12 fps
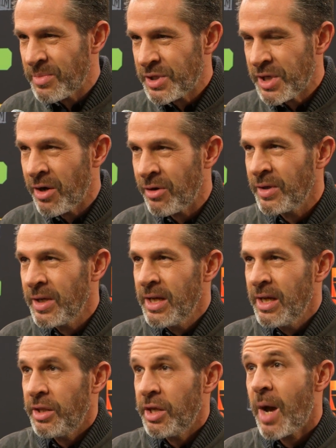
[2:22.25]
So
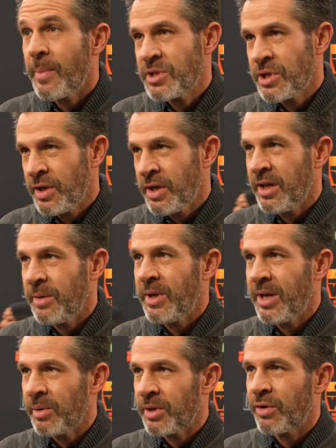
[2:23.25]
the opportunity to be
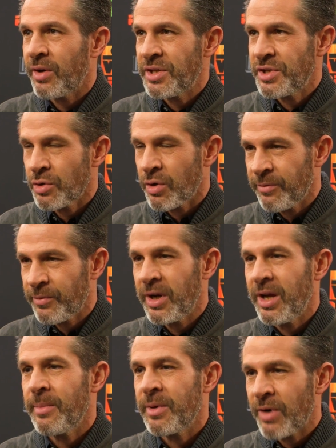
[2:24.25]
able to create story for
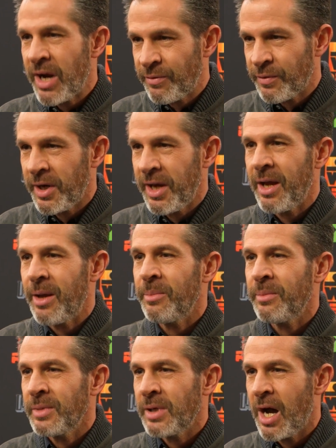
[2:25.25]
him and write for
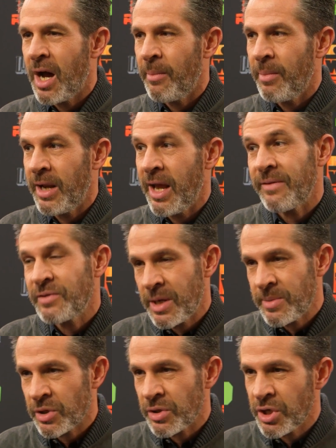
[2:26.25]
him, and have
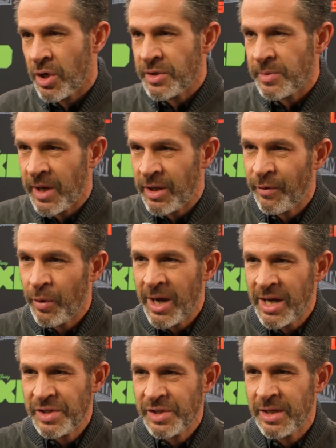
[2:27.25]
James Earl Jones play the
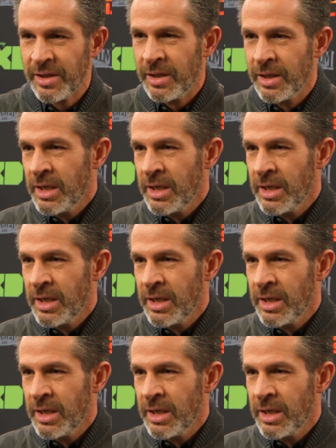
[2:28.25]
voice and